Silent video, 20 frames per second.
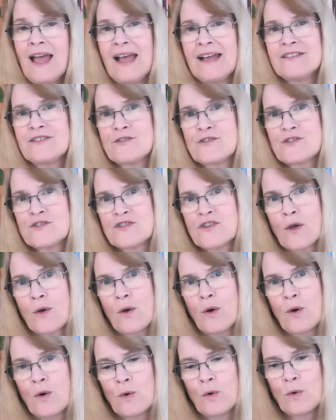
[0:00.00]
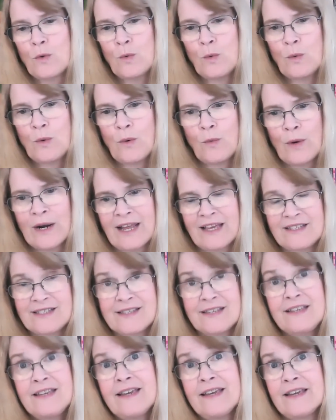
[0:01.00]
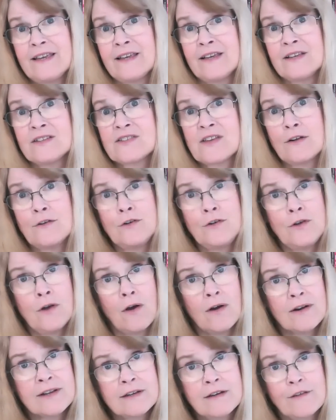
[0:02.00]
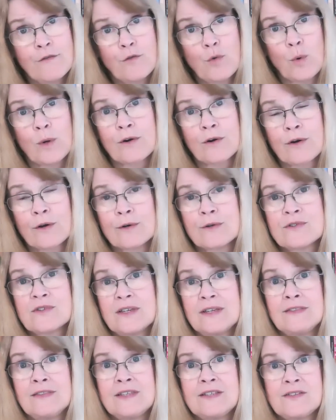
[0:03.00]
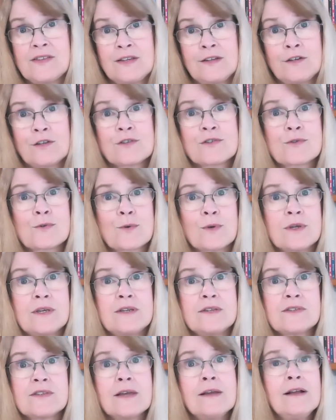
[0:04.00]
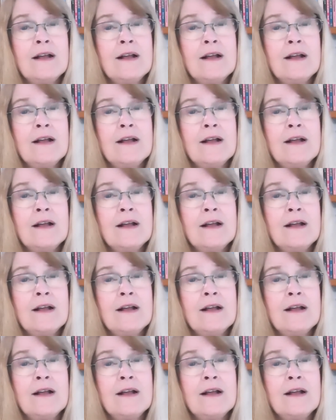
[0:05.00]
And so what I see is not enough workers in these industries.